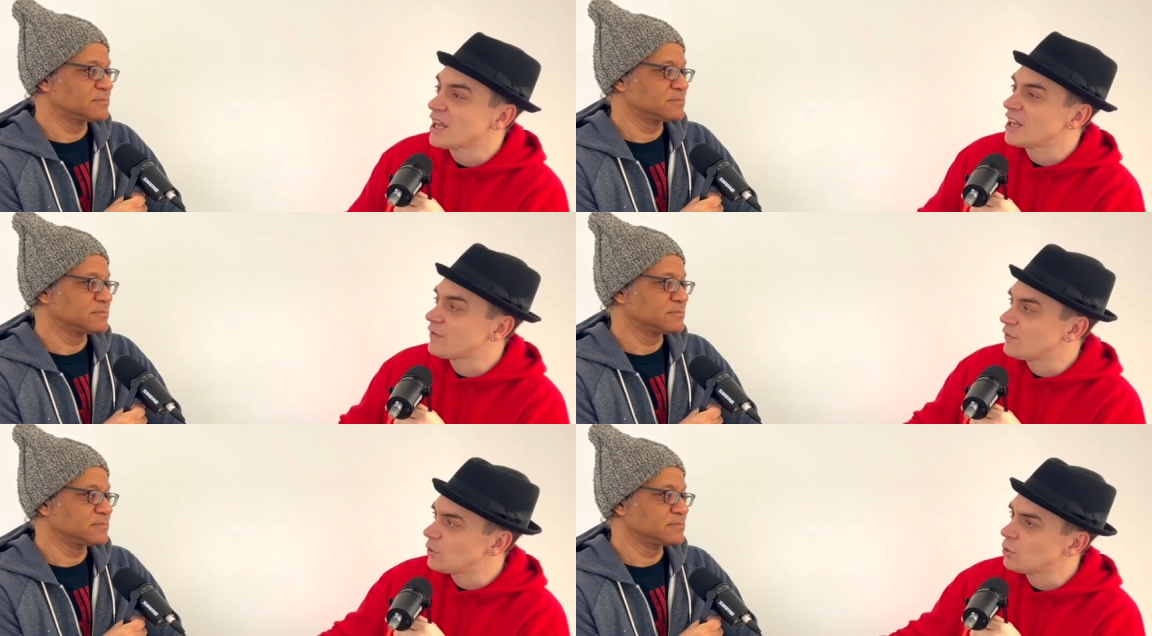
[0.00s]

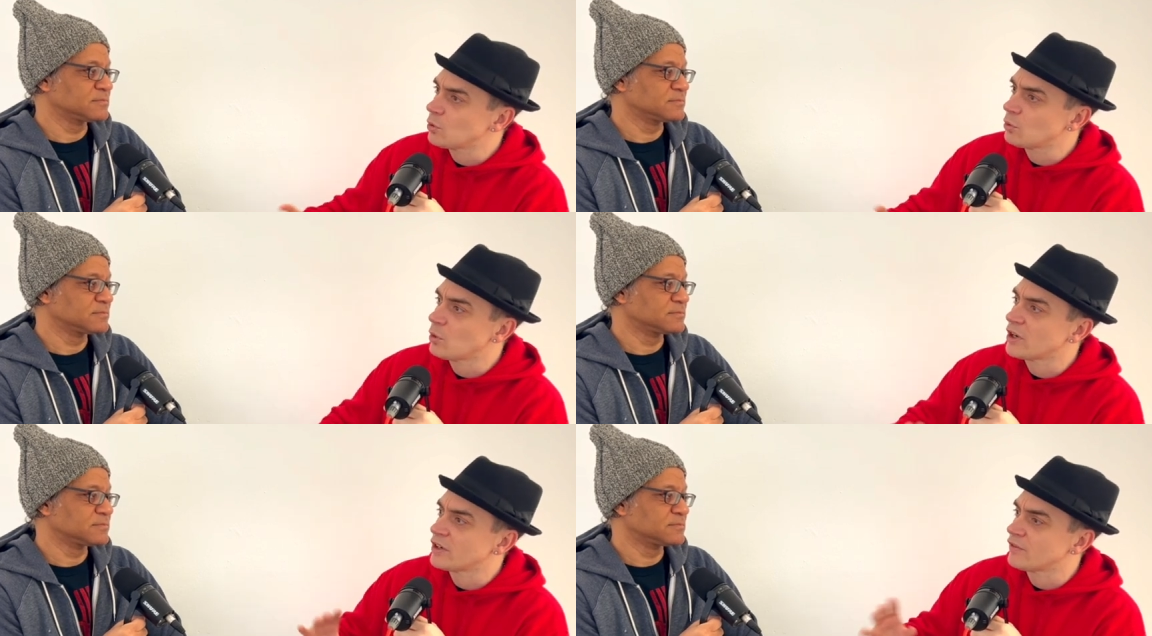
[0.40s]
Speaker 1: If you're
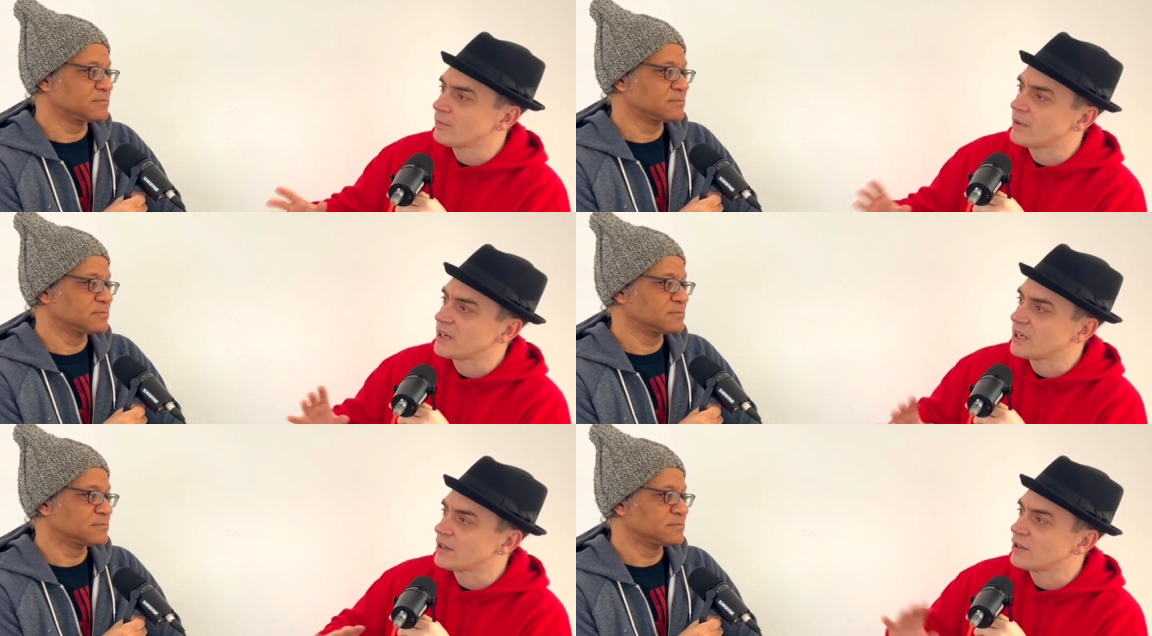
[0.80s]
one of
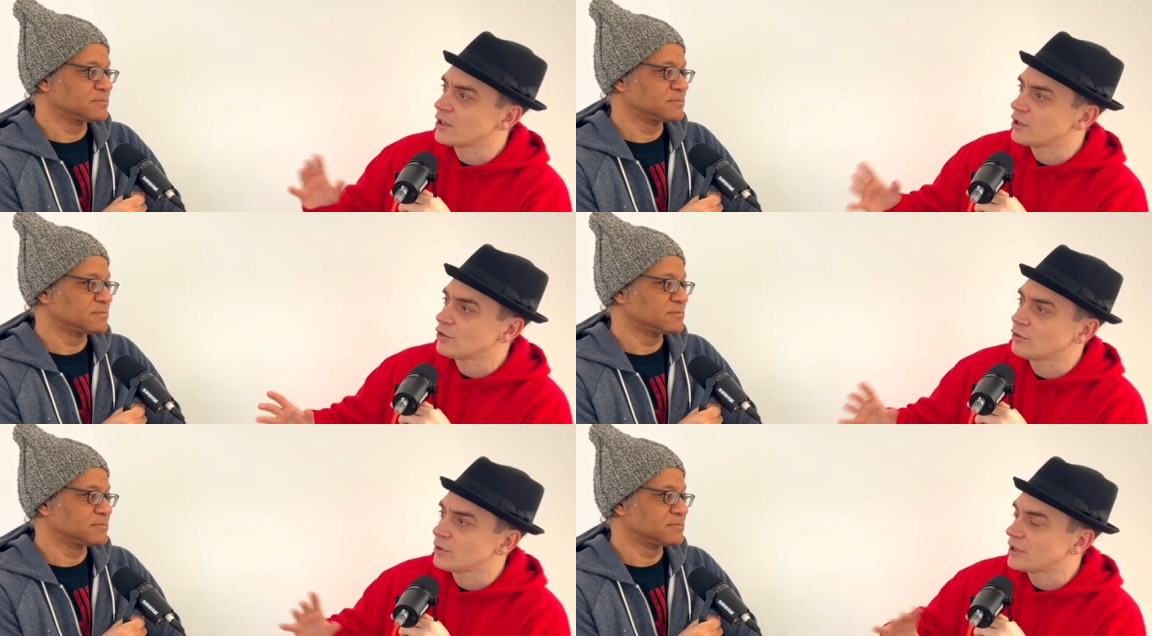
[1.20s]
many
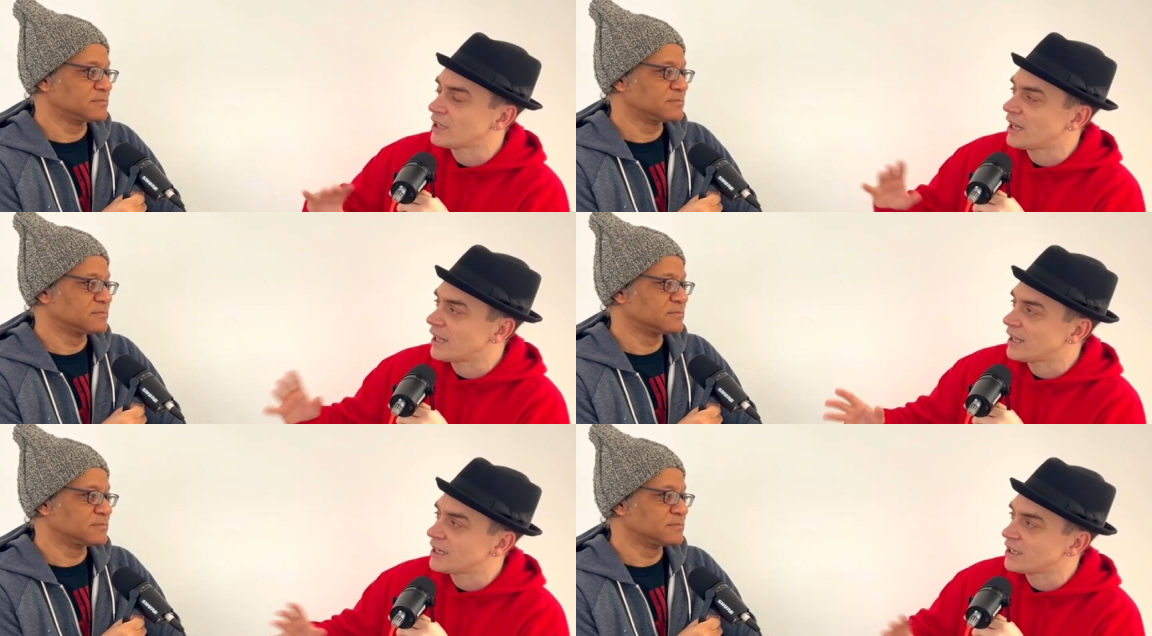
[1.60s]
that are doing
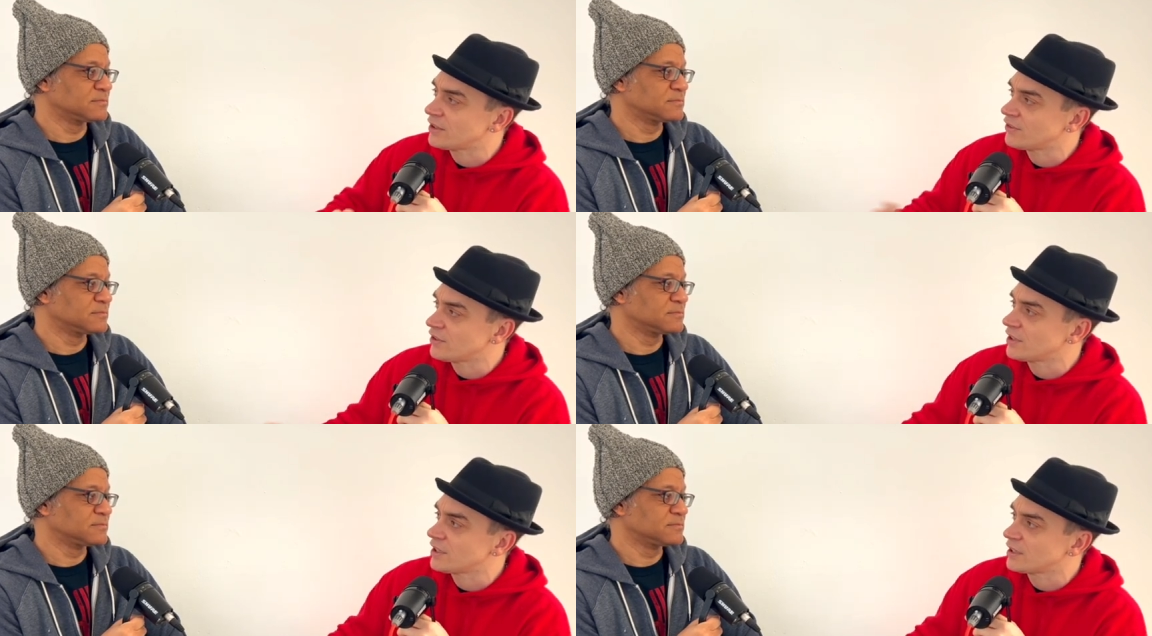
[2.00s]
that any
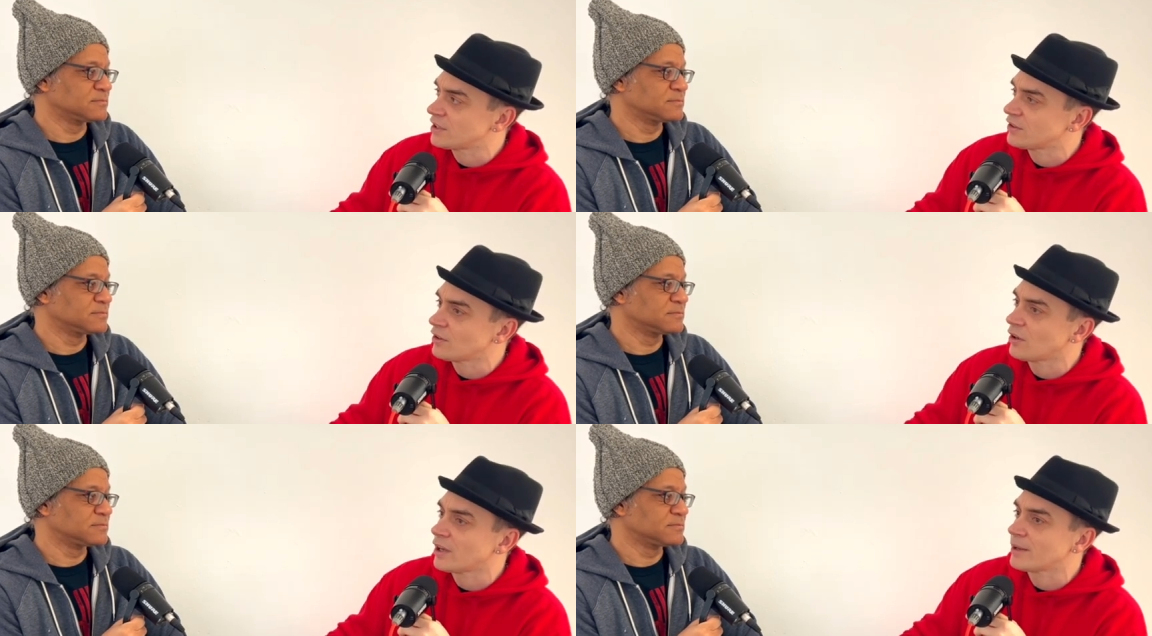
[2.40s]

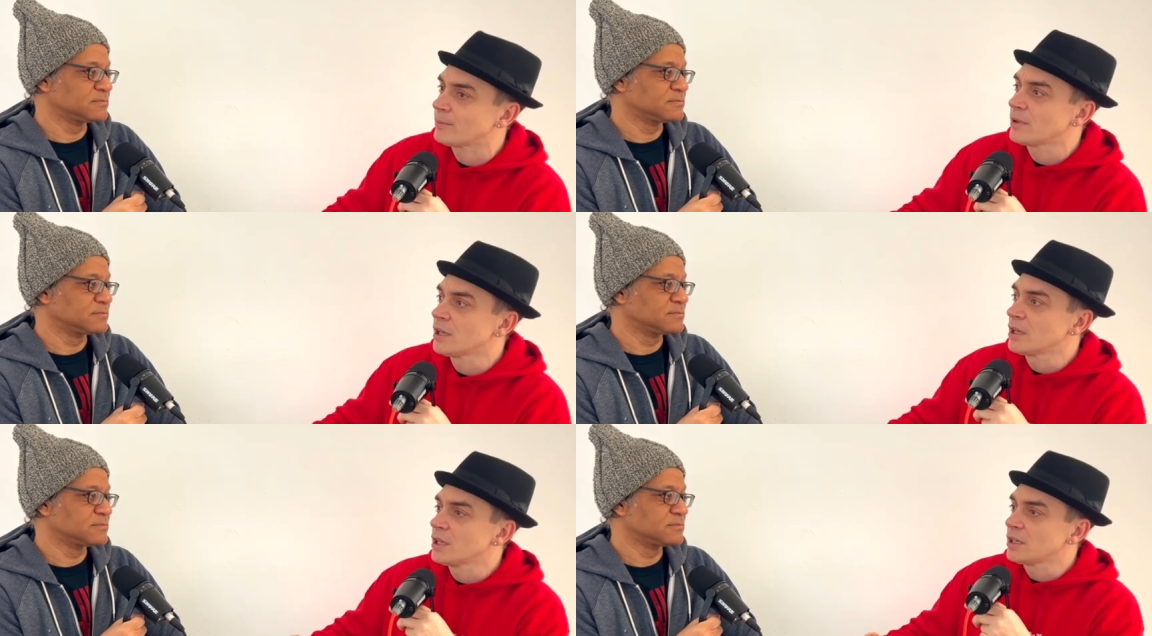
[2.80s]
singular
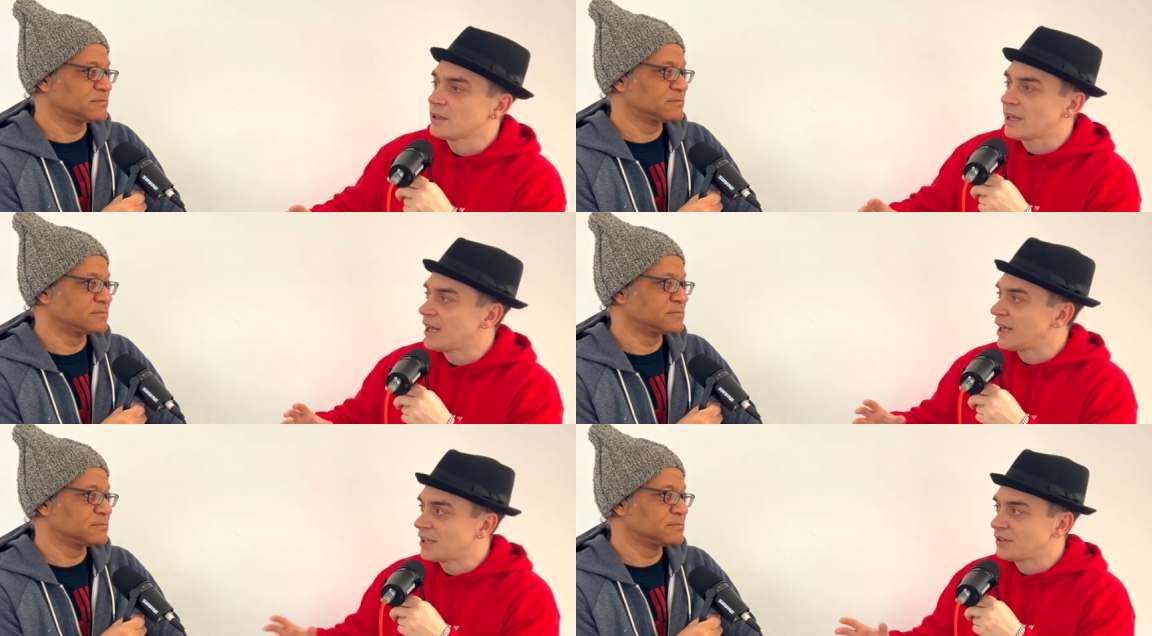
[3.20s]
time, there